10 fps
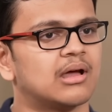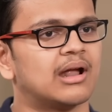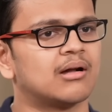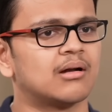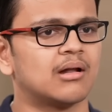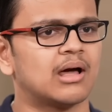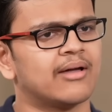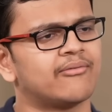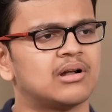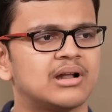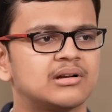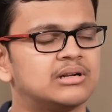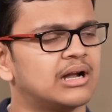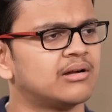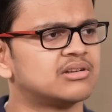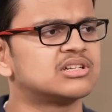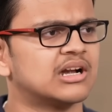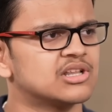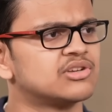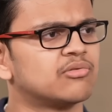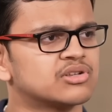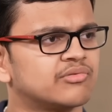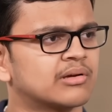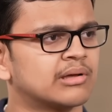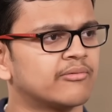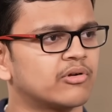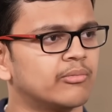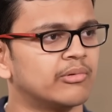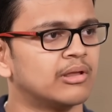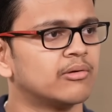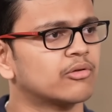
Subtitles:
And I felt that that strategy was working for me.